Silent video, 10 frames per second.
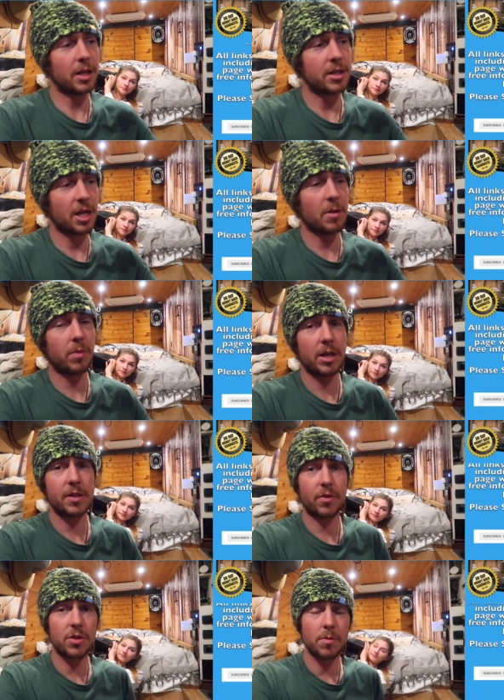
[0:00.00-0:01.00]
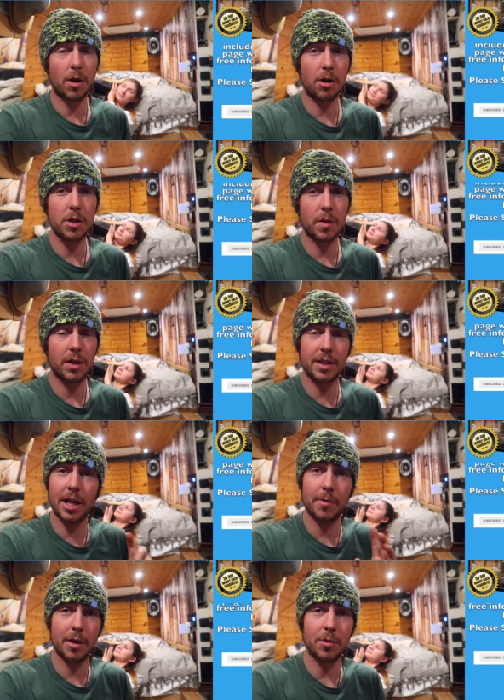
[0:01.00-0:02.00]
in the same place for tomorrow as well to
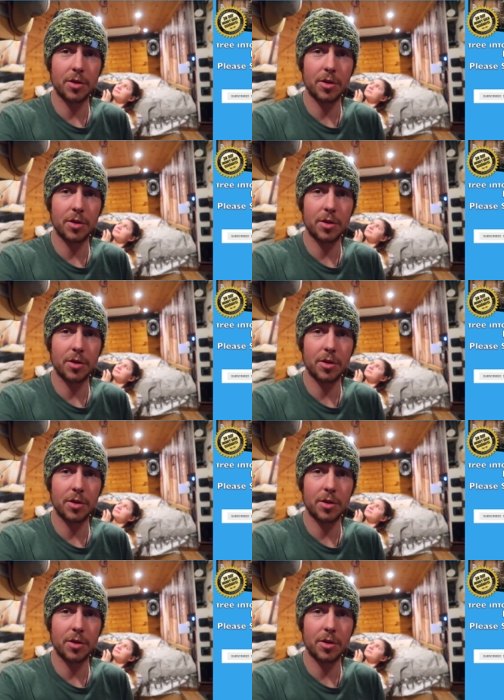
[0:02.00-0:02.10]
get a bit